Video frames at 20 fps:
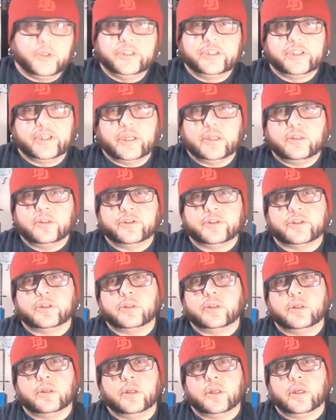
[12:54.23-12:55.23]
pre-sales
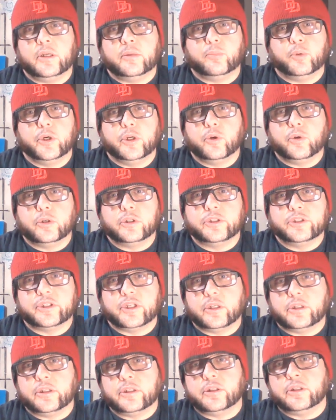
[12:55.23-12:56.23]
and, and pre-orders
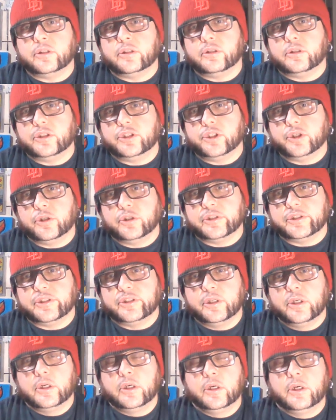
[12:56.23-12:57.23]
on the
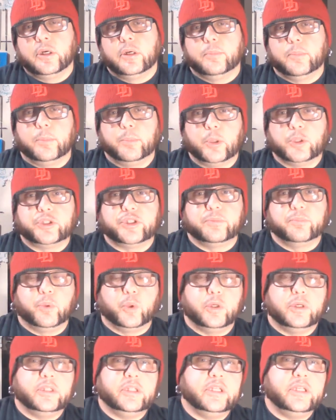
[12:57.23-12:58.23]
shirts. But most
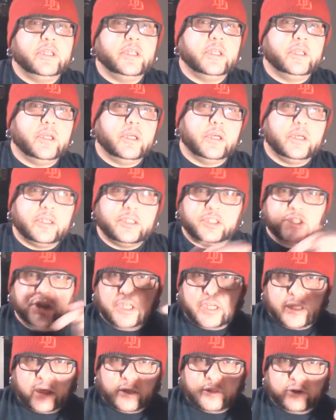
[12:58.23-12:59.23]
importantly, uh,
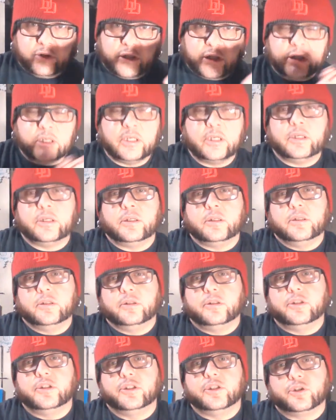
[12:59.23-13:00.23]
check out the uh,
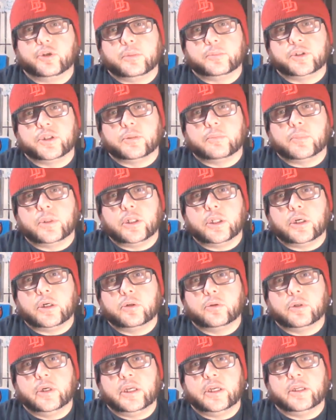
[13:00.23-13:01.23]
the description
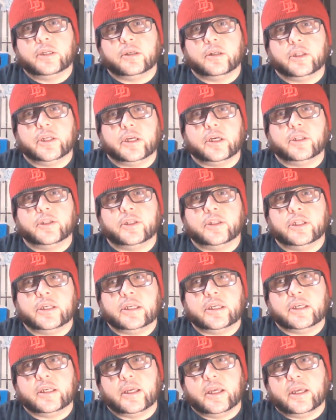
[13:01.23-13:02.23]
below and click on the link